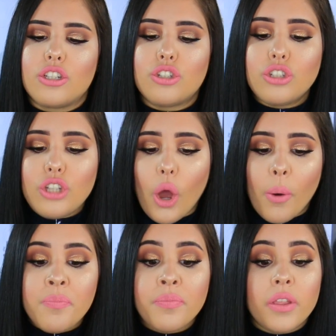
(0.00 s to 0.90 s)

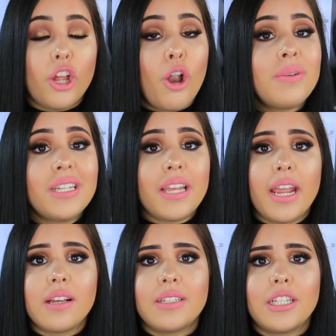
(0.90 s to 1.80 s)
So the Urban
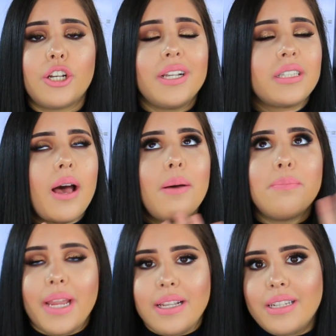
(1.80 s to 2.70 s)
Decay concealer is
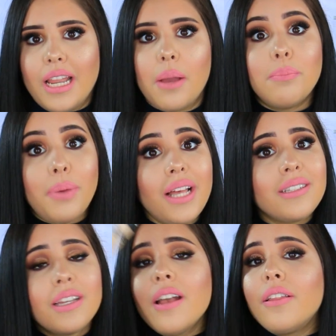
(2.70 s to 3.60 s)
amazing,
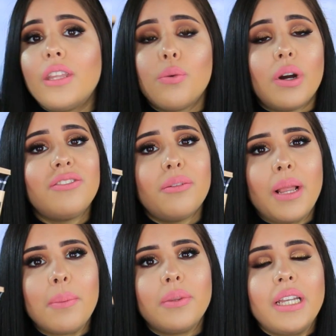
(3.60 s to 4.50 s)
but the one from
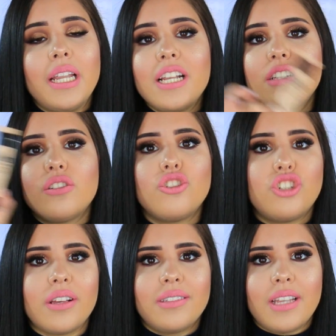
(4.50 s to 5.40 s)
Maybelline, it is
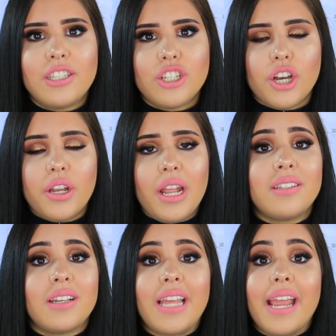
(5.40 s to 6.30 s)
just as good. It
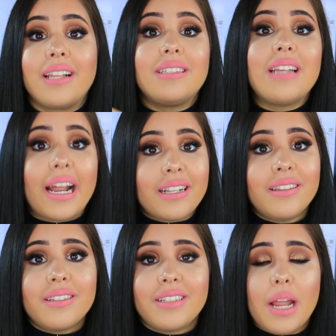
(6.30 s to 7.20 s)
does
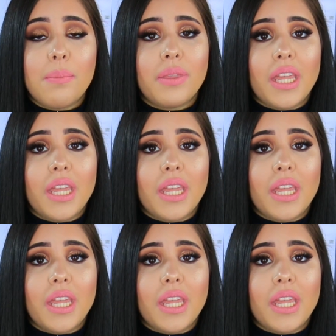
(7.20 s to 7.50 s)
exactly the same